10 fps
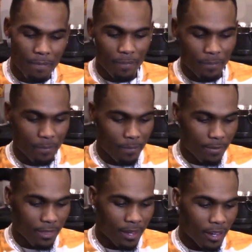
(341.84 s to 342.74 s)
do you think?
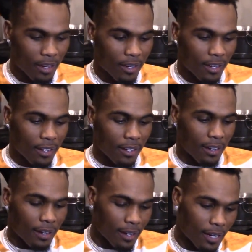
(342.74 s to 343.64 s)

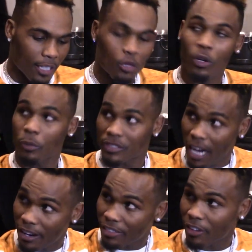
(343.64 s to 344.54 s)
I do want to
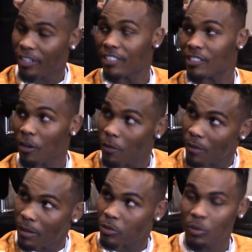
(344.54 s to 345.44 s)
retire at 30 years old.
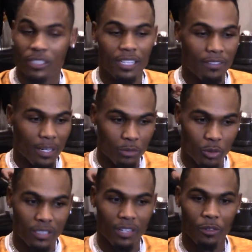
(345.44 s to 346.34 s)
I'm 27
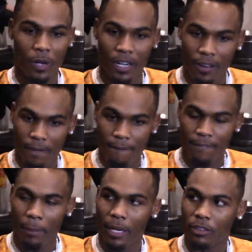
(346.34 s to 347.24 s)
right now.
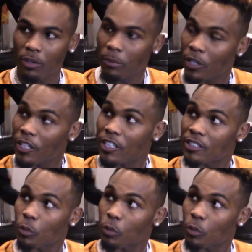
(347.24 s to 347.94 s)
Got about 3 more years